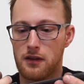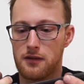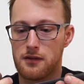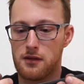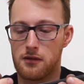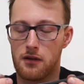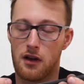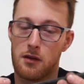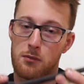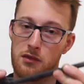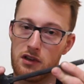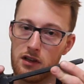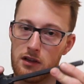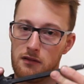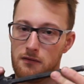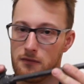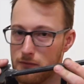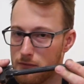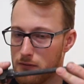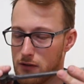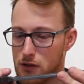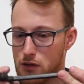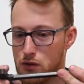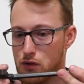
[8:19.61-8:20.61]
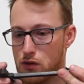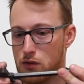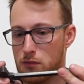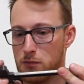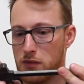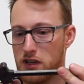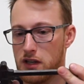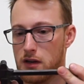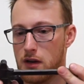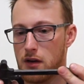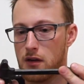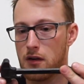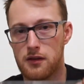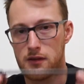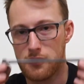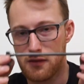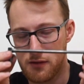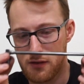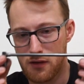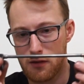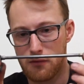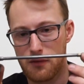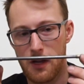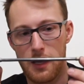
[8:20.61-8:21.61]
so I believe it should be there.
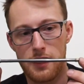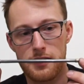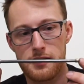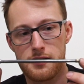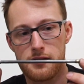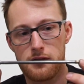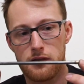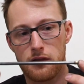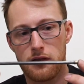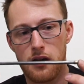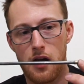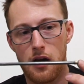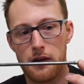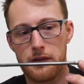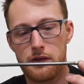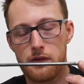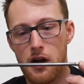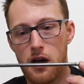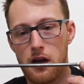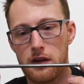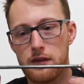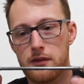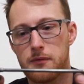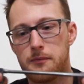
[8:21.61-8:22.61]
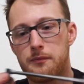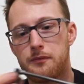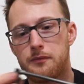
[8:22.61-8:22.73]
So next, the guide rod.